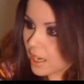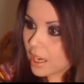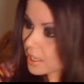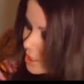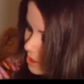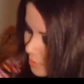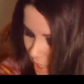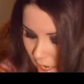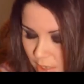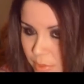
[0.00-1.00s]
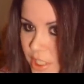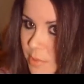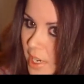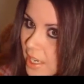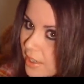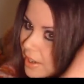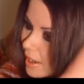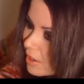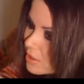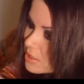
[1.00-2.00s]
I just went ahead and brushed my hair
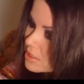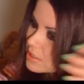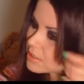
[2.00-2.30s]
out